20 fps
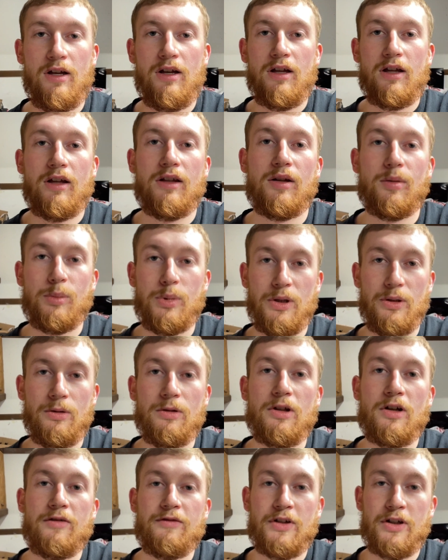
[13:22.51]
and the build
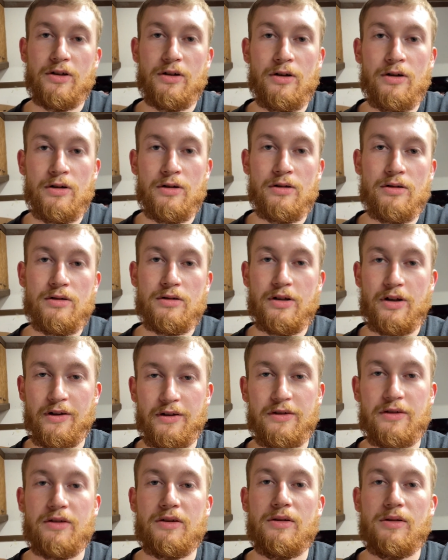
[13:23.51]
of it all,
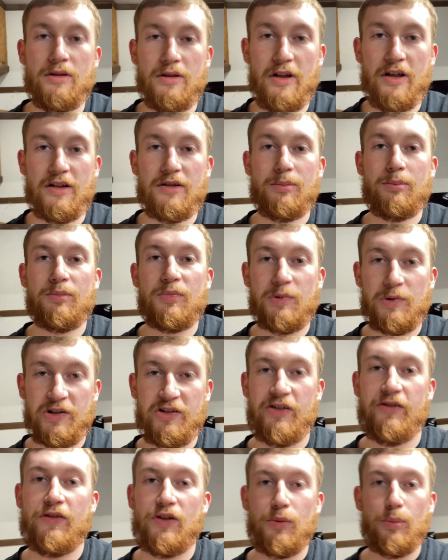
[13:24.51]
because this
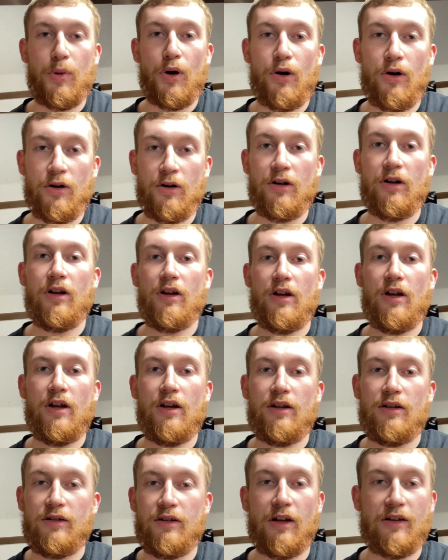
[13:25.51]
specific part
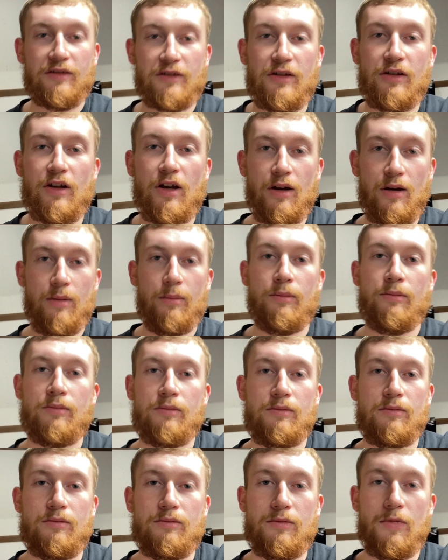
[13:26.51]
doesn't come
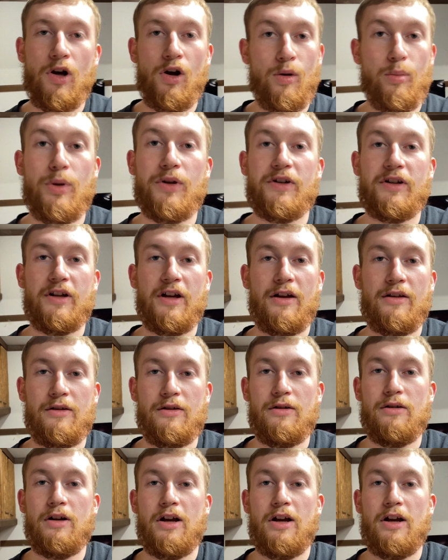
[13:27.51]
all put together.